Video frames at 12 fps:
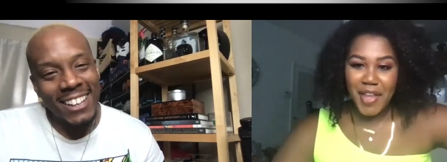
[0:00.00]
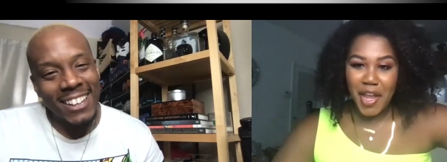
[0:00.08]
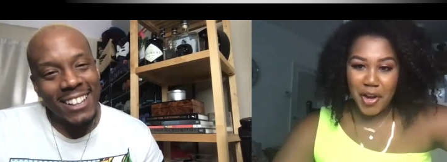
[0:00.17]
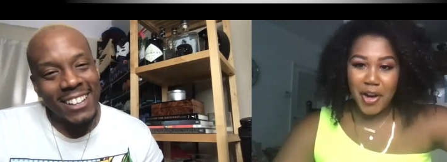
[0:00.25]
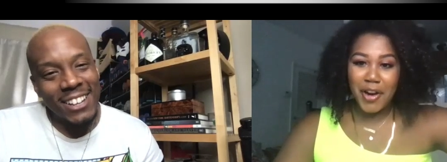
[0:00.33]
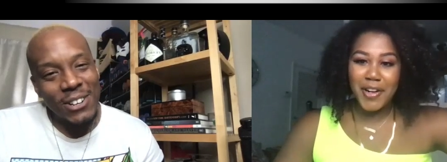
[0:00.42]

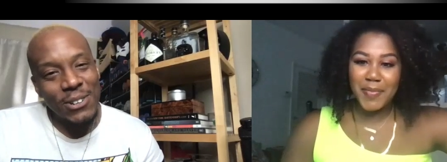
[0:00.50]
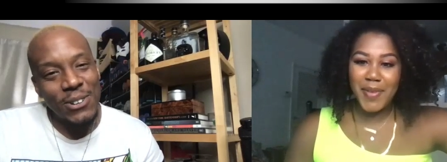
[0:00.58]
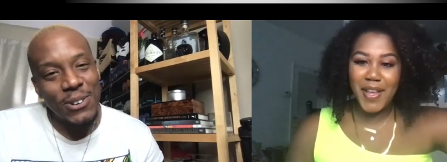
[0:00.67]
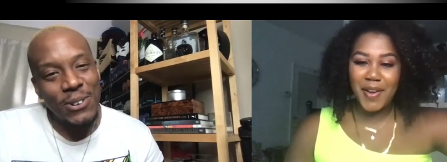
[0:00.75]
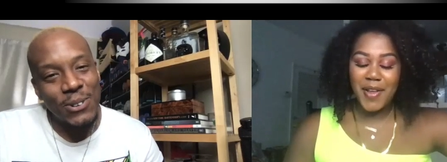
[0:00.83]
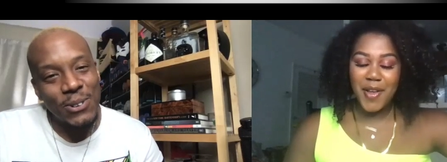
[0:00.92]

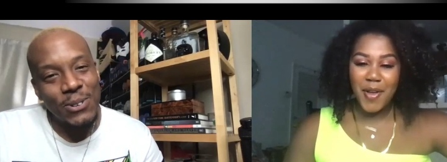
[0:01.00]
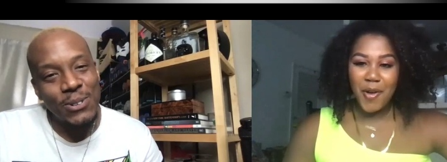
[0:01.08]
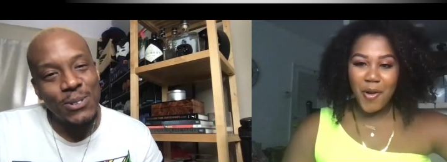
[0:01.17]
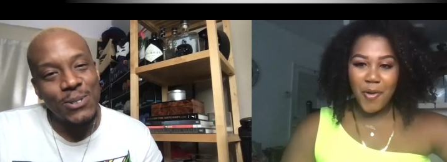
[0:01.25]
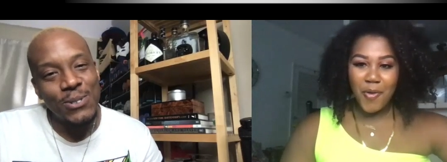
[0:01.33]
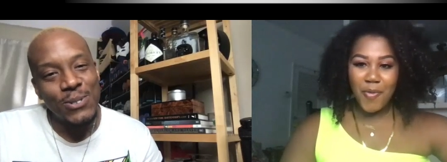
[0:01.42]
Speaker 1: encouragement.
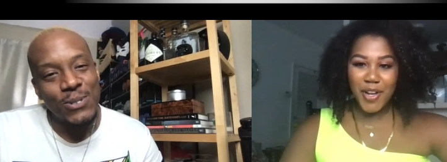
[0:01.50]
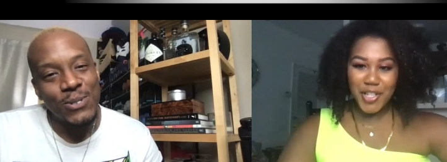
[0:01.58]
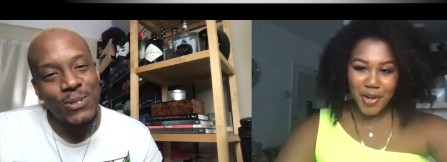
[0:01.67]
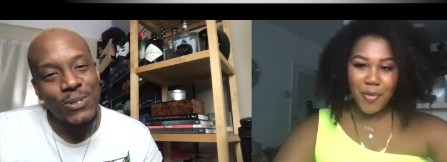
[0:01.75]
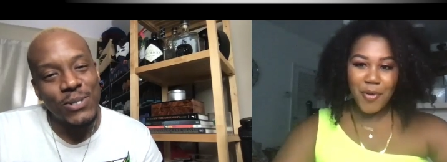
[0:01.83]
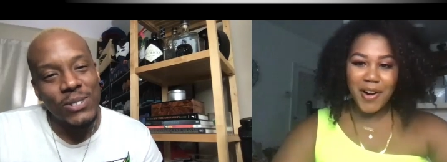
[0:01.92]

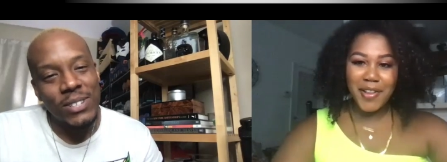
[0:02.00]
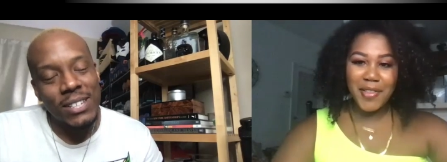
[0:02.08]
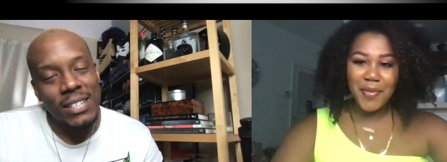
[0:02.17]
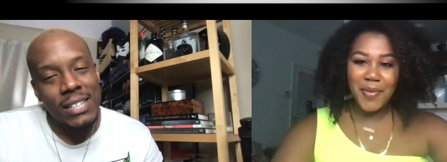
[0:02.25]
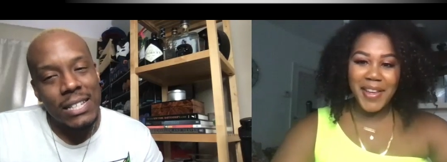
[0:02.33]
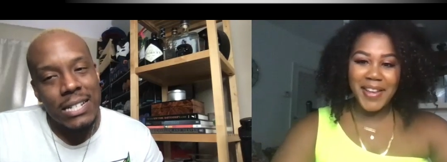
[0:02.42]
What's your word of
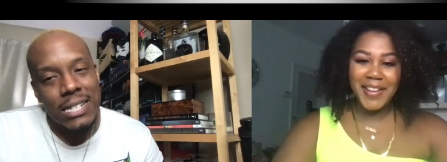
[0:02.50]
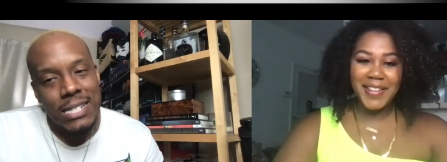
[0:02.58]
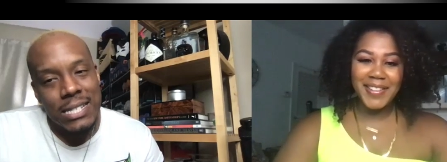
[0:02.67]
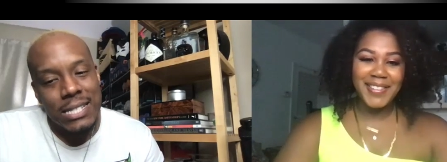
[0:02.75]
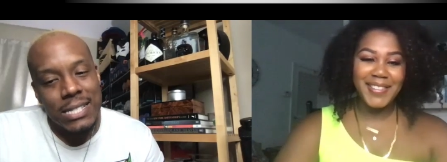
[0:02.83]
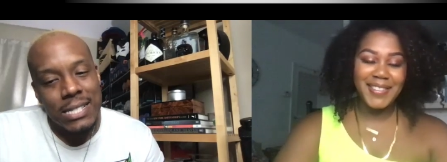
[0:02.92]
the week?
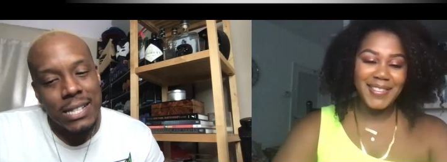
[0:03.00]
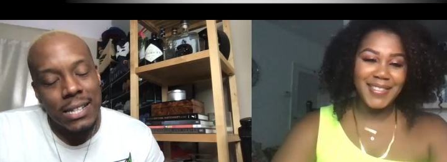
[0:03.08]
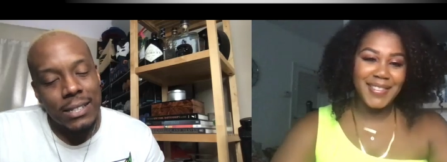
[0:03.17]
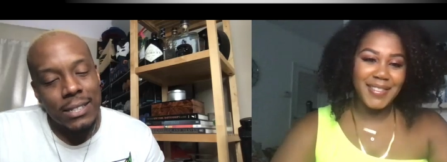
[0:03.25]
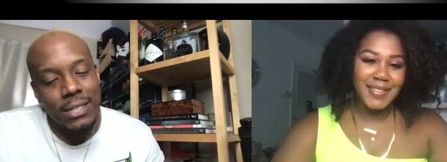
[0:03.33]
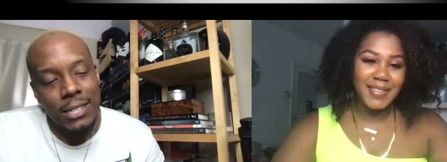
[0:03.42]

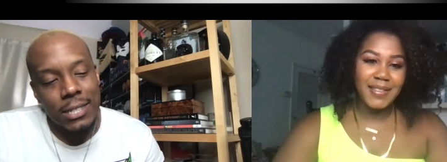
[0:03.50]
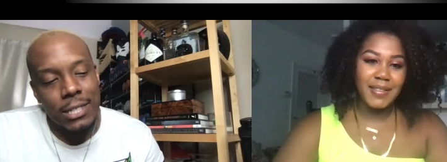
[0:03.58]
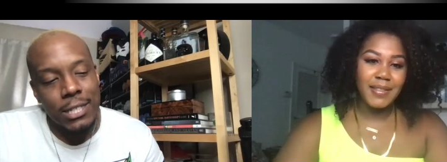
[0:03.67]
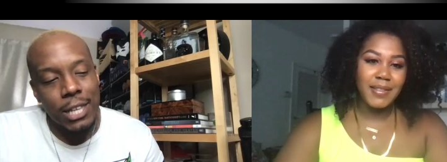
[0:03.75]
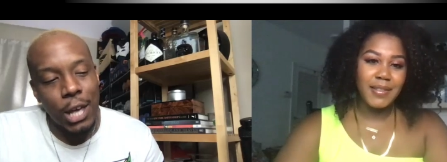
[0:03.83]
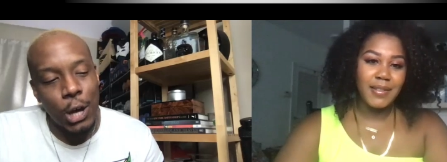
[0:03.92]

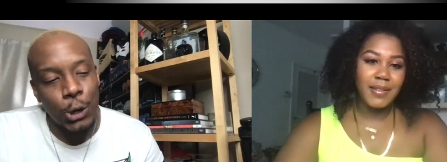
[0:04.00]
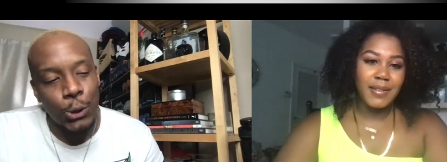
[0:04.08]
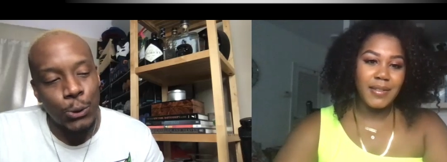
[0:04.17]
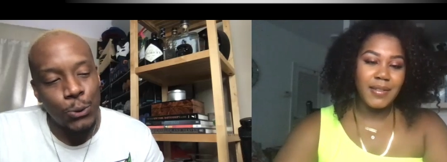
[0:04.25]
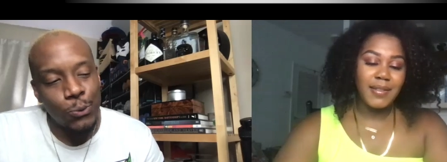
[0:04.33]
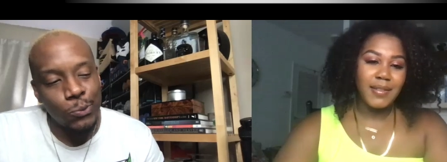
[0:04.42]

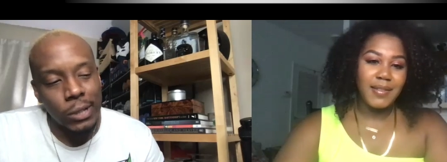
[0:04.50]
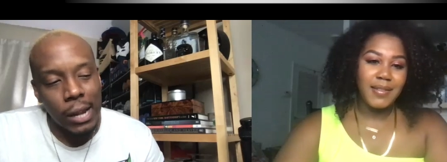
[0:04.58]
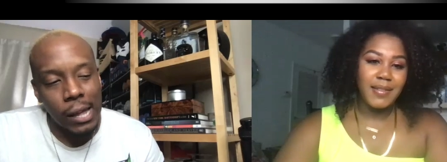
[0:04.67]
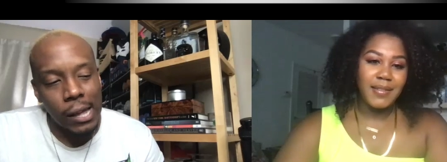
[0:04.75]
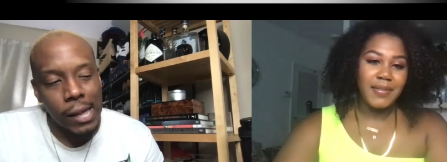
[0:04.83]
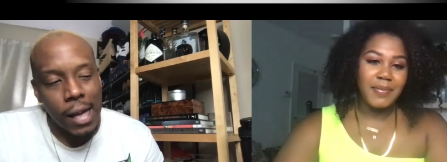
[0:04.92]
So,
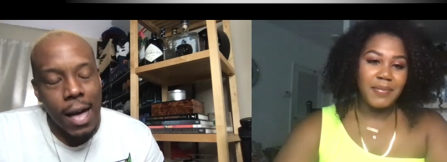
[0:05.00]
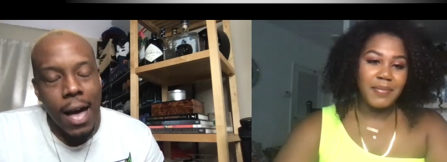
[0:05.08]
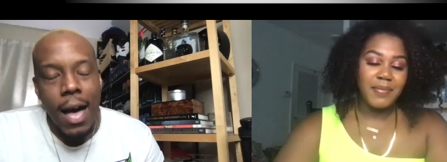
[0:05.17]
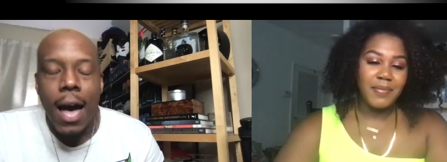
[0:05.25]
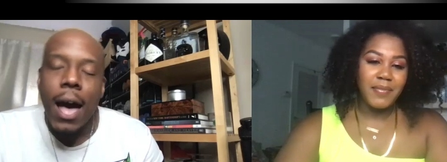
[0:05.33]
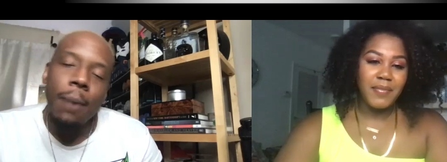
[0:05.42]

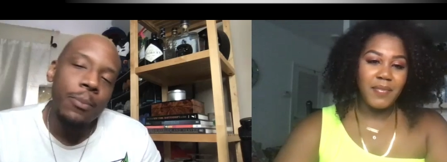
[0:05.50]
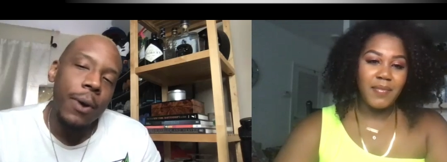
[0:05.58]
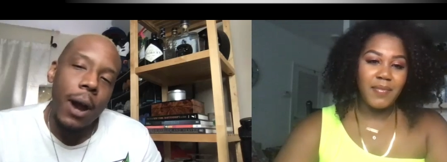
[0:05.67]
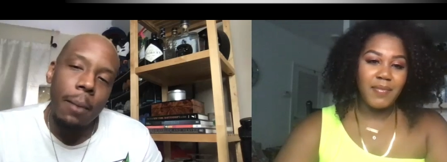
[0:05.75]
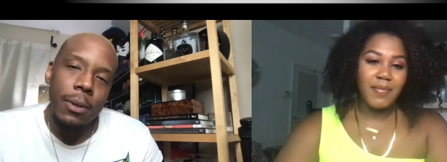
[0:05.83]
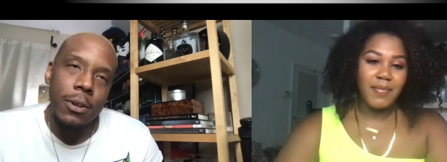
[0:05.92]
Speaker 2: I'm
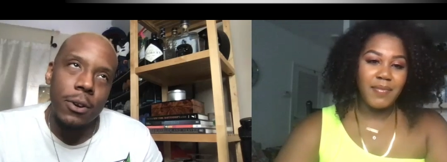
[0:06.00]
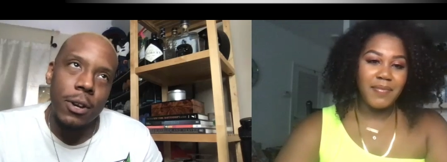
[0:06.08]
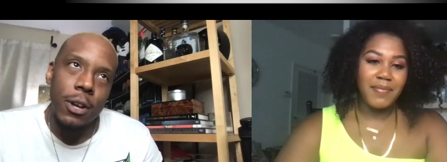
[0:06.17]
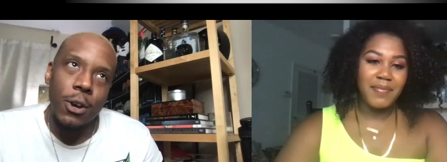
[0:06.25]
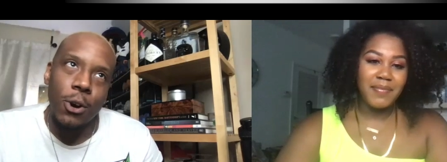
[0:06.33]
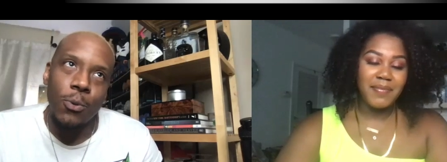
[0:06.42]
probably going to
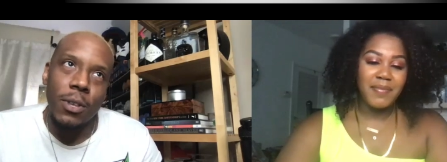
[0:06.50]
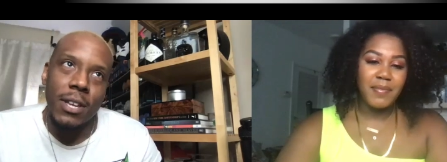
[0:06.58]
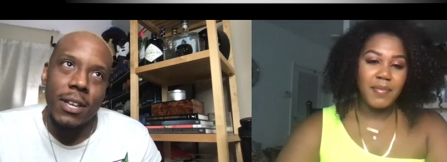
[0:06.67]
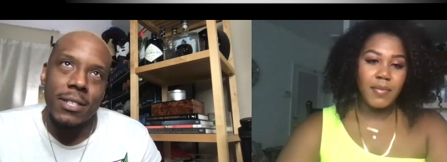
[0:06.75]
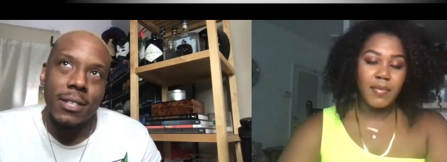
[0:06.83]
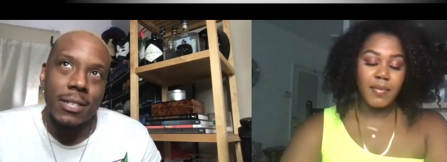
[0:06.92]
go with
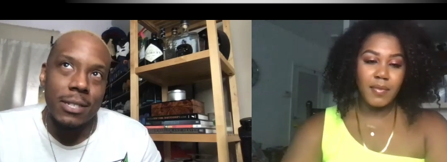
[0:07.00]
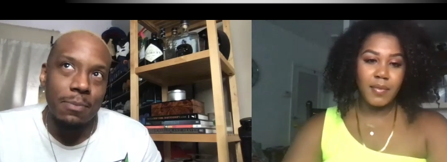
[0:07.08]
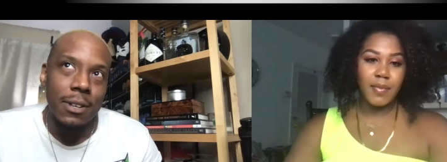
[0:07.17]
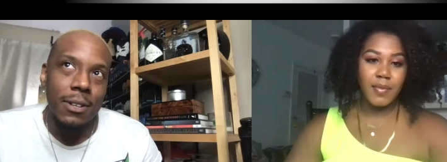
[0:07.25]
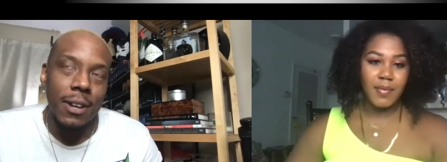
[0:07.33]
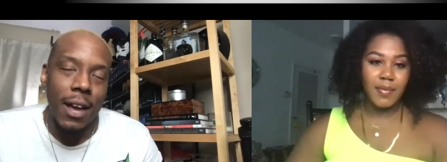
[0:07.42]
because this has
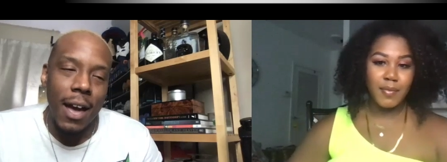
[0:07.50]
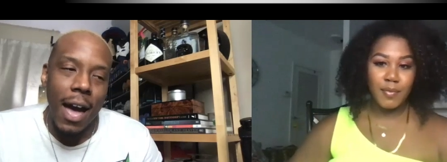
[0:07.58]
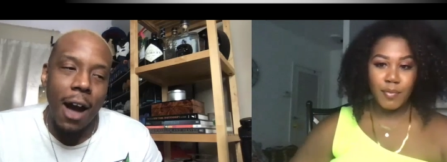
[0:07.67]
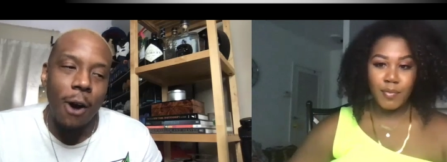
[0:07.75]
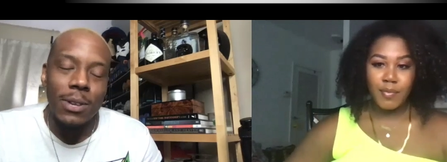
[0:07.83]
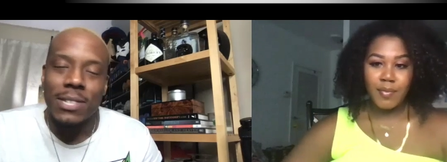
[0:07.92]
been. I
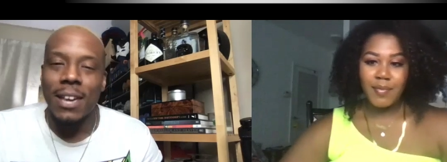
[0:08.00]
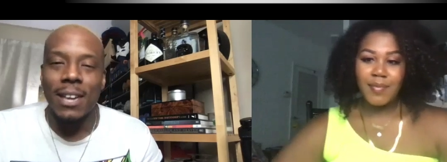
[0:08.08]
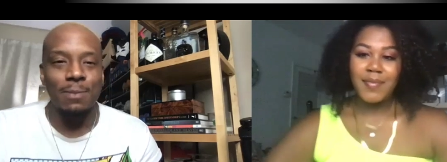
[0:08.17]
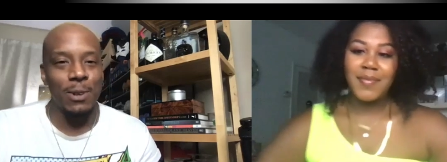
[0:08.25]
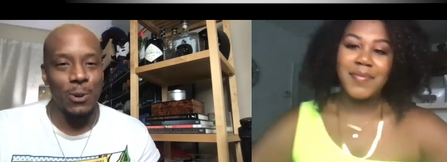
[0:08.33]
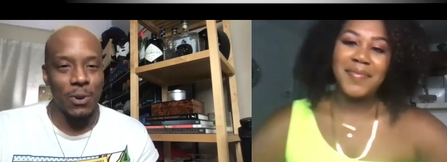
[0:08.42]
always say it's
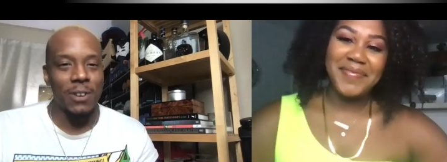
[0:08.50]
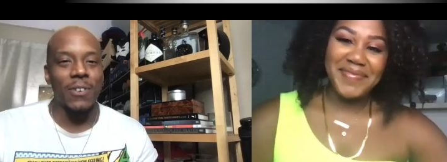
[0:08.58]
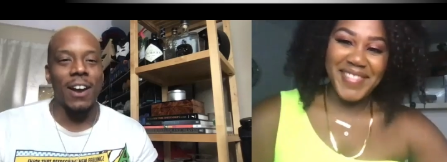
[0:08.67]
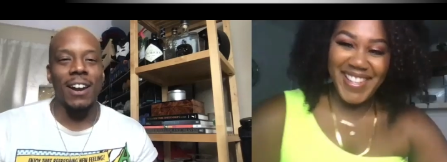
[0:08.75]
been a week, right? I